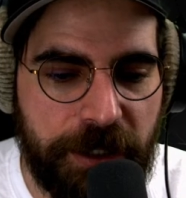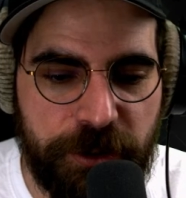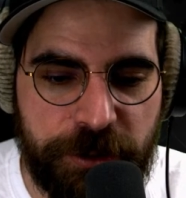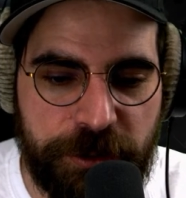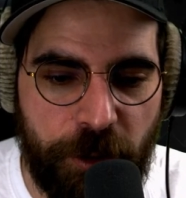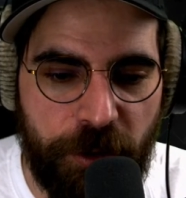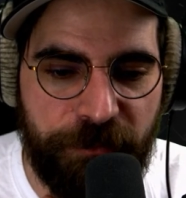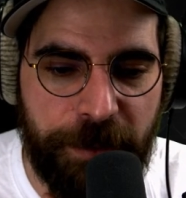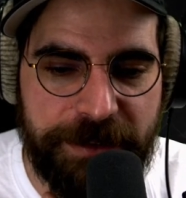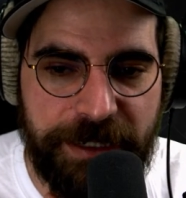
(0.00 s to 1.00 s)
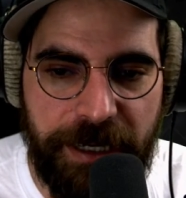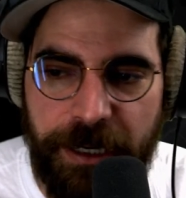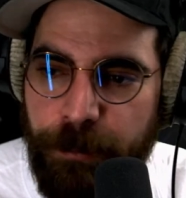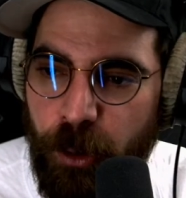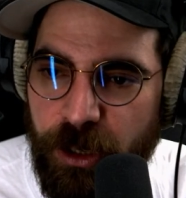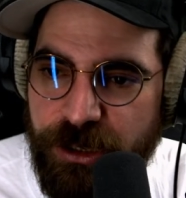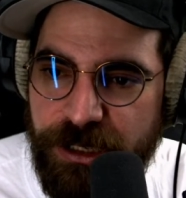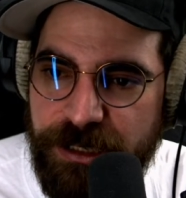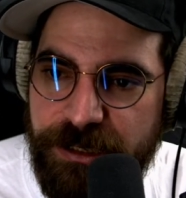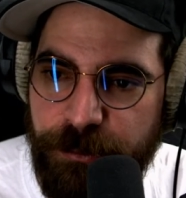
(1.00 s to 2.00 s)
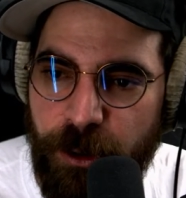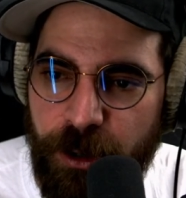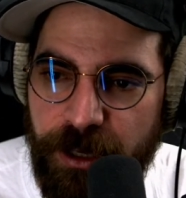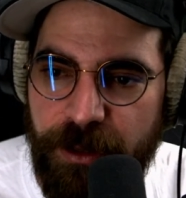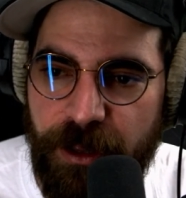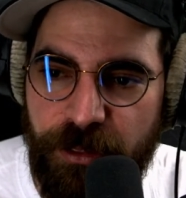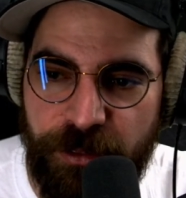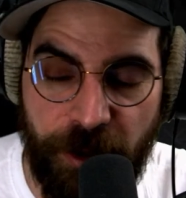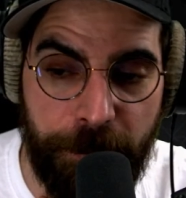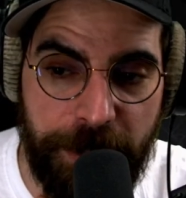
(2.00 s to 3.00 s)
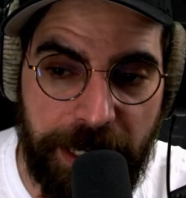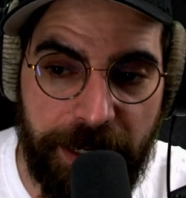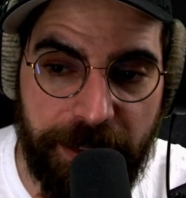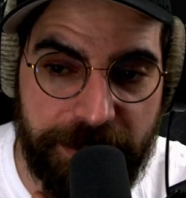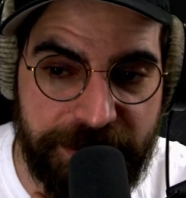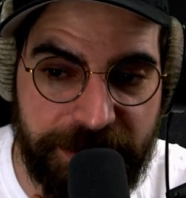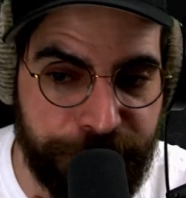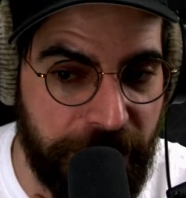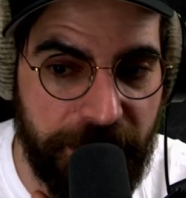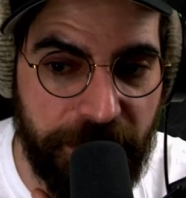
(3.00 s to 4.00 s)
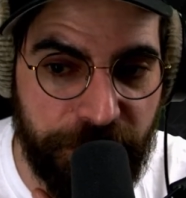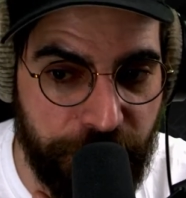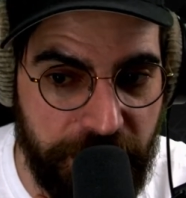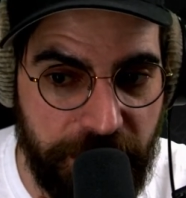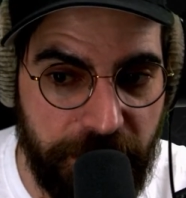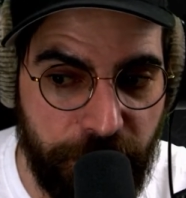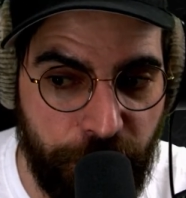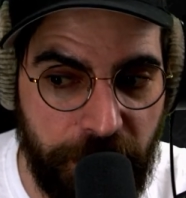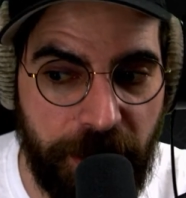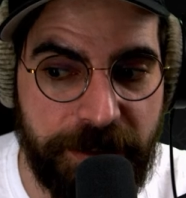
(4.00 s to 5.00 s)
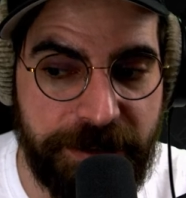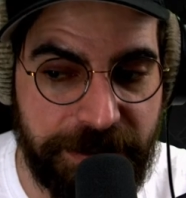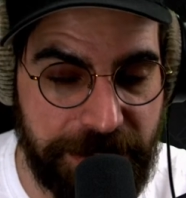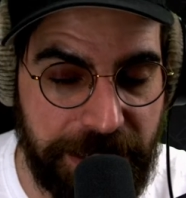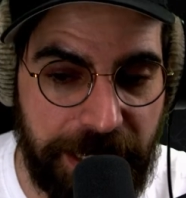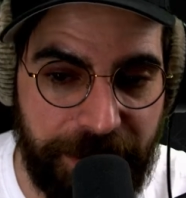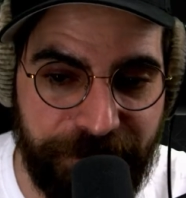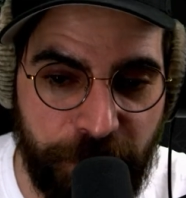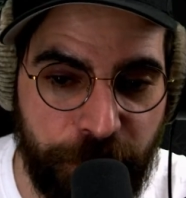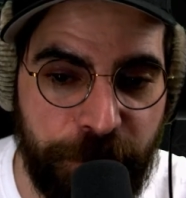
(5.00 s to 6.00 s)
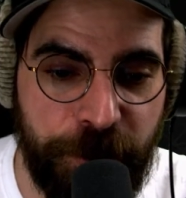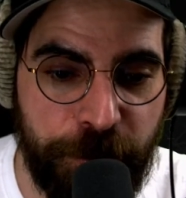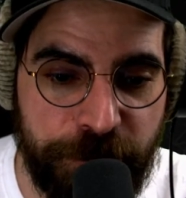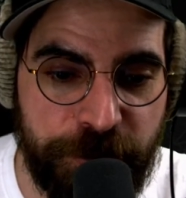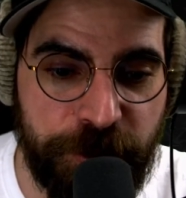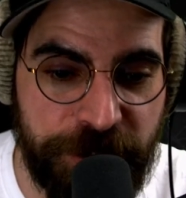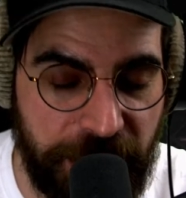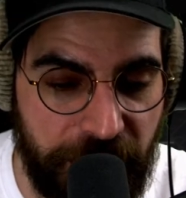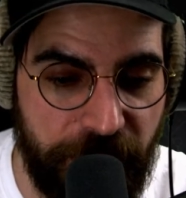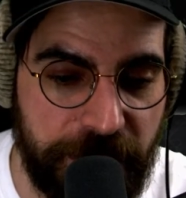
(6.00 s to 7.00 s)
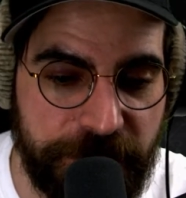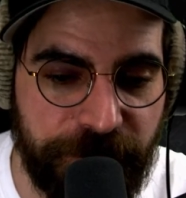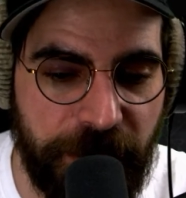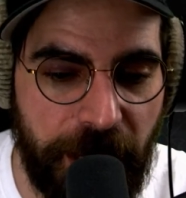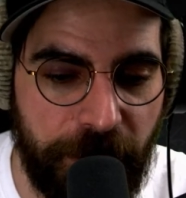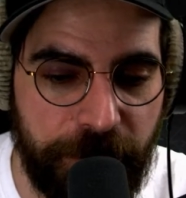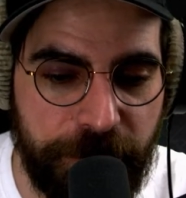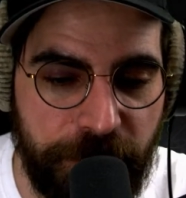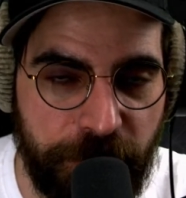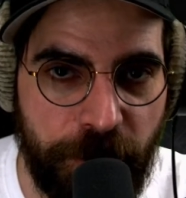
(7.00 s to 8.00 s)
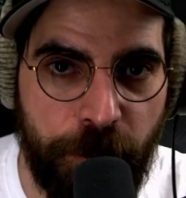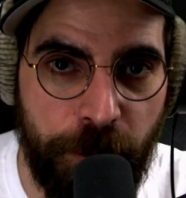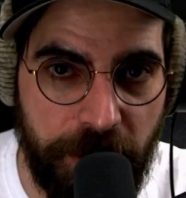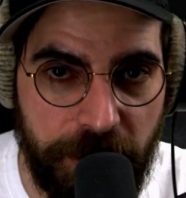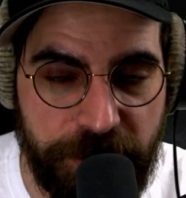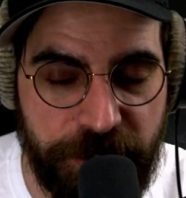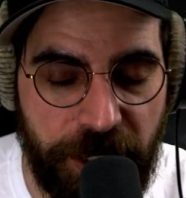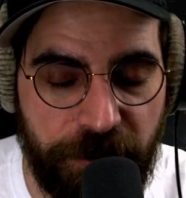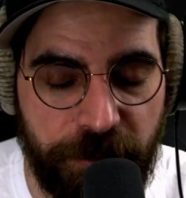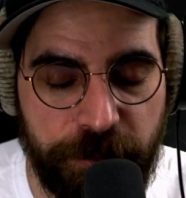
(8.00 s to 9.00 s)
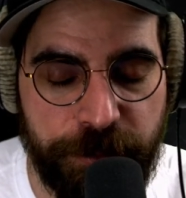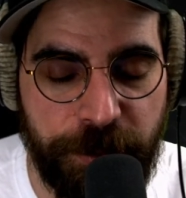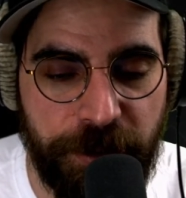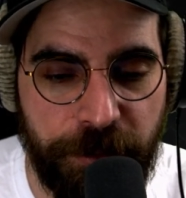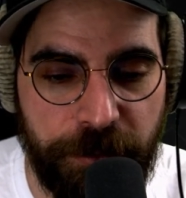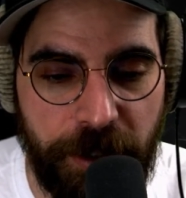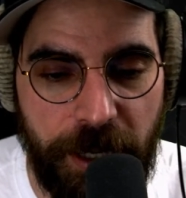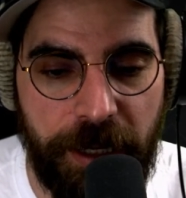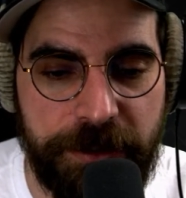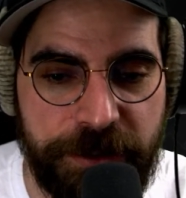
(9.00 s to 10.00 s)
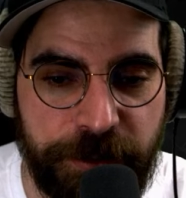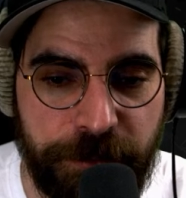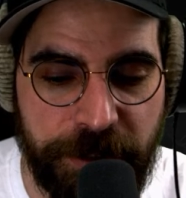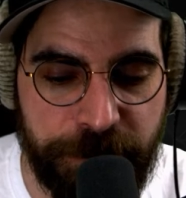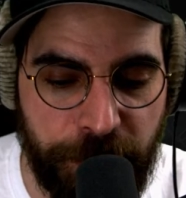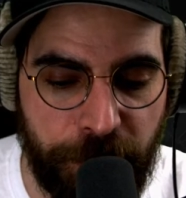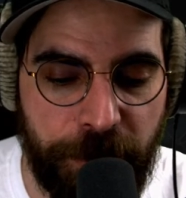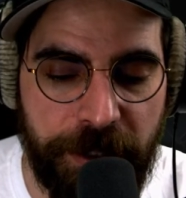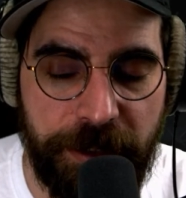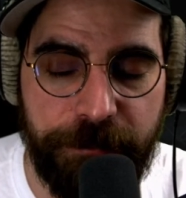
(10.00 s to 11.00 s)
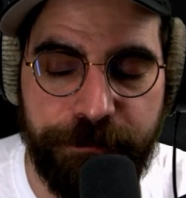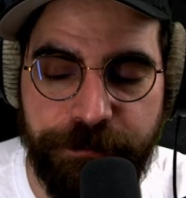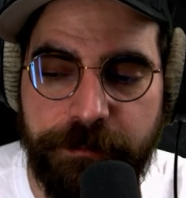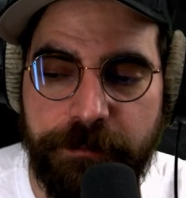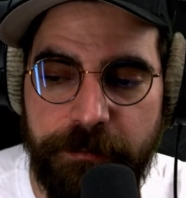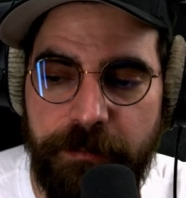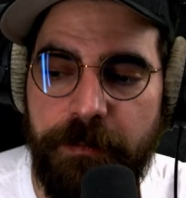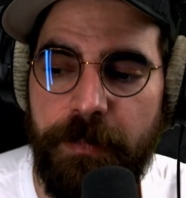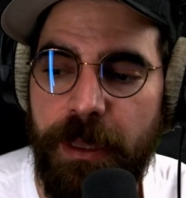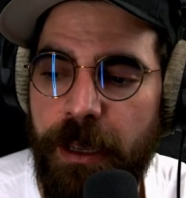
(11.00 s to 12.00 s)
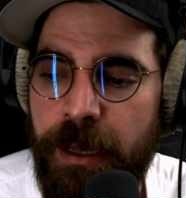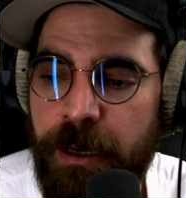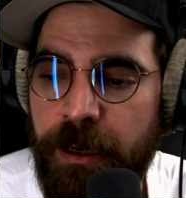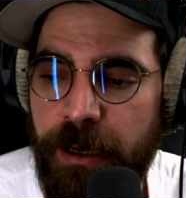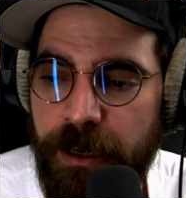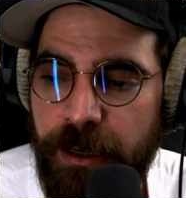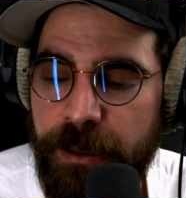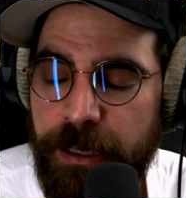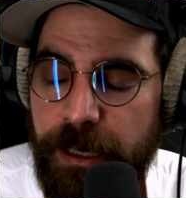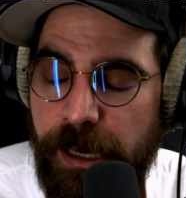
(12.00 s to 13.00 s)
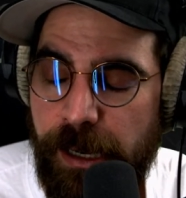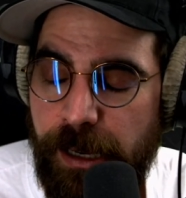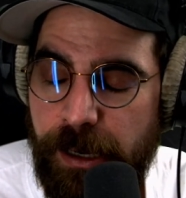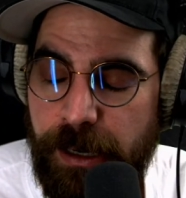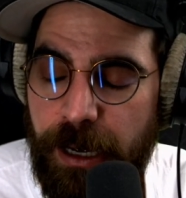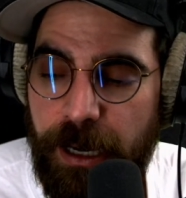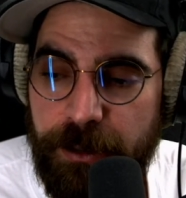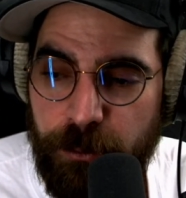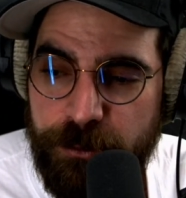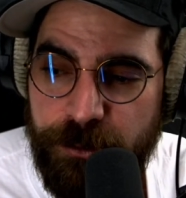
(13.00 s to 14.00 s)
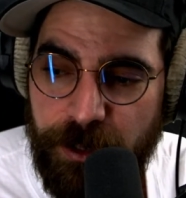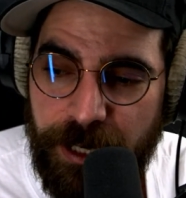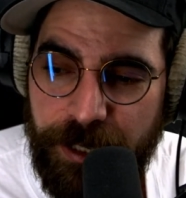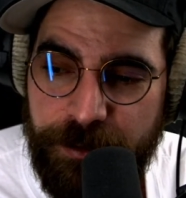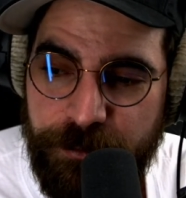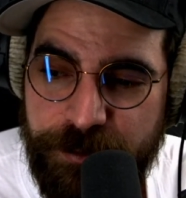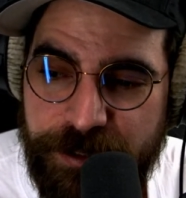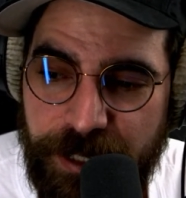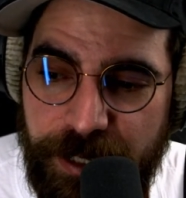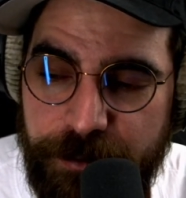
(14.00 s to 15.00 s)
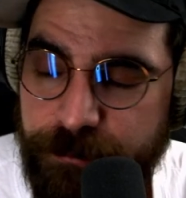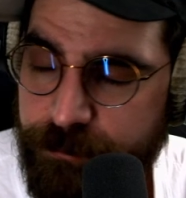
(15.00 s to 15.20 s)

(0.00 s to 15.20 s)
can just start off by saying apologies regarding the thumbnail that says Payday 3. We still have no news to share as of now. You know, we'll share those with you as soon as we are ready. I'd also like to say